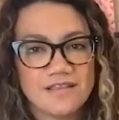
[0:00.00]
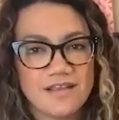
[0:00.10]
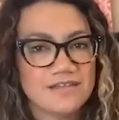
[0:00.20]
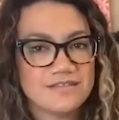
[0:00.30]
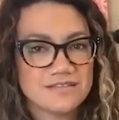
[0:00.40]

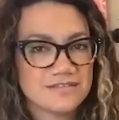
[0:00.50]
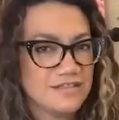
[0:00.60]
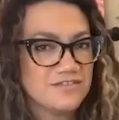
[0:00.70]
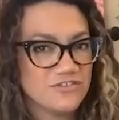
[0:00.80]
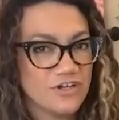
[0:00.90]
It's
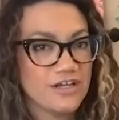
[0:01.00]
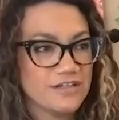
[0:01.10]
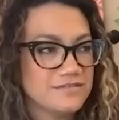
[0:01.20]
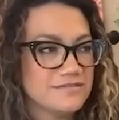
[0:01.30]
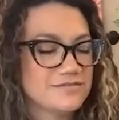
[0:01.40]
it's
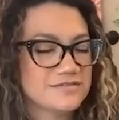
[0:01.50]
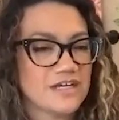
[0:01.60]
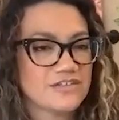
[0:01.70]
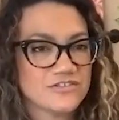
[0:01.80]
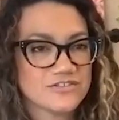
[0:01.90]
done.
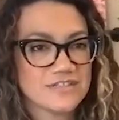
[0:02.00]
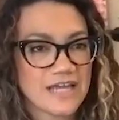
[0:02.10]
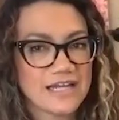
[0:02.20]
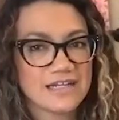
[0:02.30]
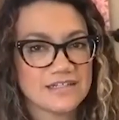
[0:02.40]
I'll just
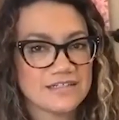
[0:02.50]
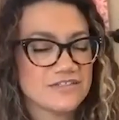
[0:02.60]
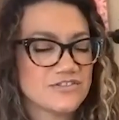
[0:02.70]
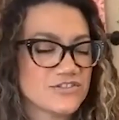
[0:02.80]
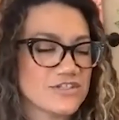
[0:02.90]
add it in
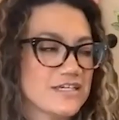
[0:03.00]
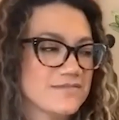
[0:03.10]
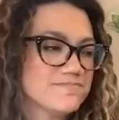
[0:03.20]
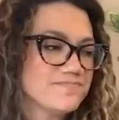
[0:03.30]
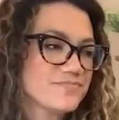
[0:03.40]
digitally.
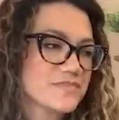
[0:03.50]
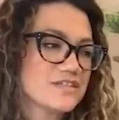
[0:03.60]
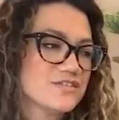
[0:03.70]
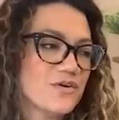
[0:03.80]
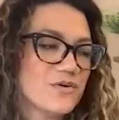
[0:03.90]

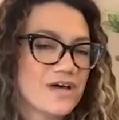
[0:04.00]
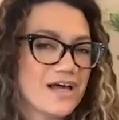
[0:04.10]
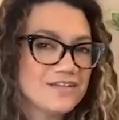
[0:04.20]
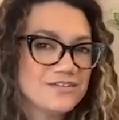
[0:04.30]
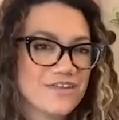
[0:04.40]
So
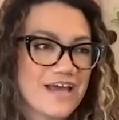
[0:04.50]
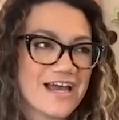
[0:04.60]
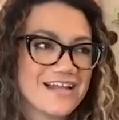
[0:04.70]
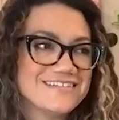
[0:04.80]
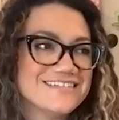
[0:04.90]
I'll do
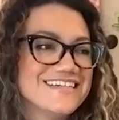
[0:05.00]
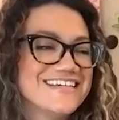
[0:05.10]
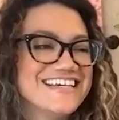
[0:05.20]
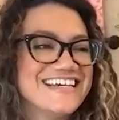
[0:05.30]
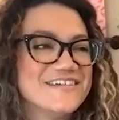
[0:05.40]
that.
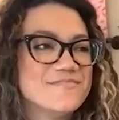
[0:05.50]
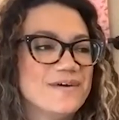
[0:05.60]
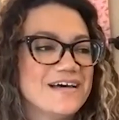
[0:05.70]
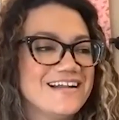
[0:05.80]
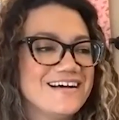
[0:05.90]

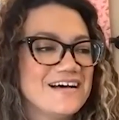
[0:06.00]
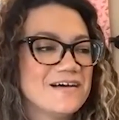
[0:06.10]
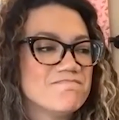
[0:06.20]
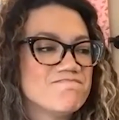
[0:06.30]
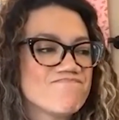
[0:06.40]
But
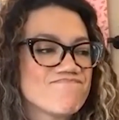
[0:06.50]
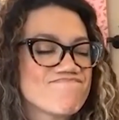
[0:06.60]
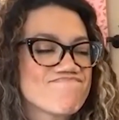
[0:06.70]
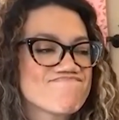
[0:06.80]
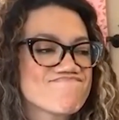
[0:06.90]
um
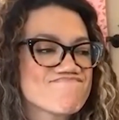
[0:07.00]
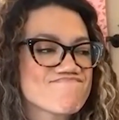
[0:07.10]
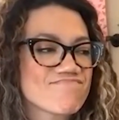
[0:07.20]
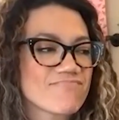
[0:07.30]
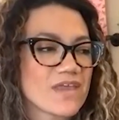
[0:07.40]

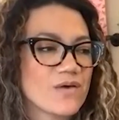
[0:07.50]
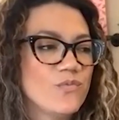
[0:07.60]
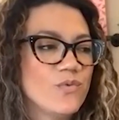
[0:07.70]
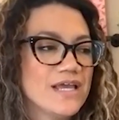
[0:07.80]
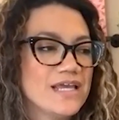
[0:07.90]

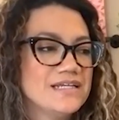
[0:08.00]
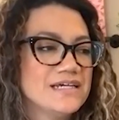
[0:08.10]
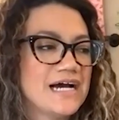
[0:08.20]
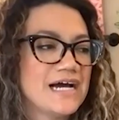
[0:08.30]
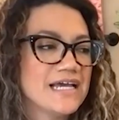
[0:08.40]
when
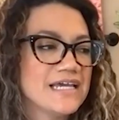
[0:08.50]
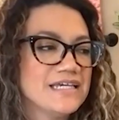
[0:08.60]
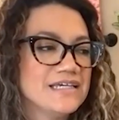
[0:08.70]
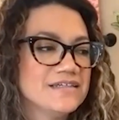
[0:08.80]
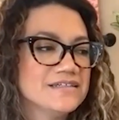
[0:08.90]

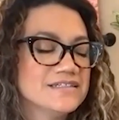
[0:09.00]
I